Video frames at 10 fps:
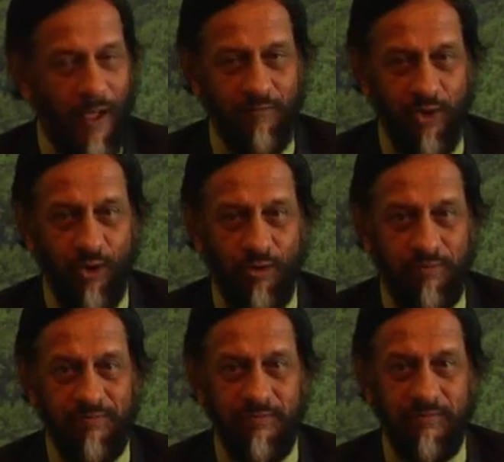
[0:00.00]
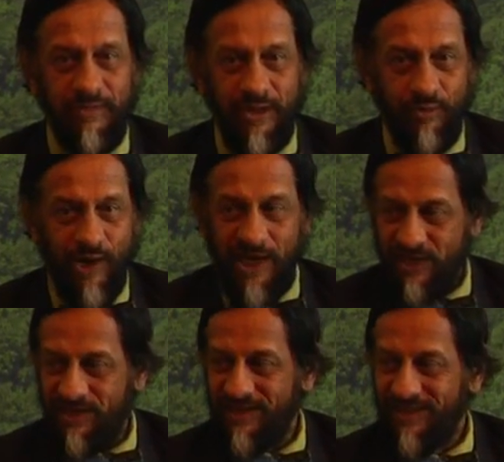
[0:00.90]
your
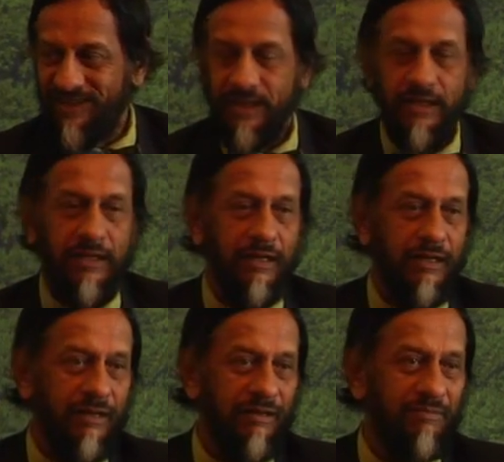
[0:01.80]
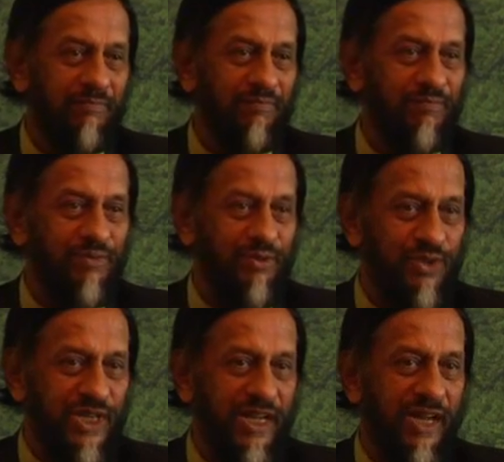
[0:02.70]
advice to
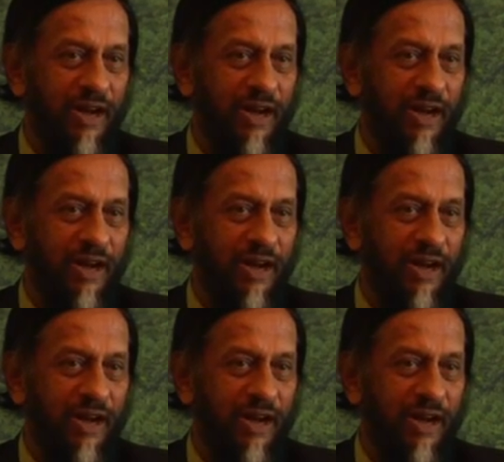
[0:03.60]
see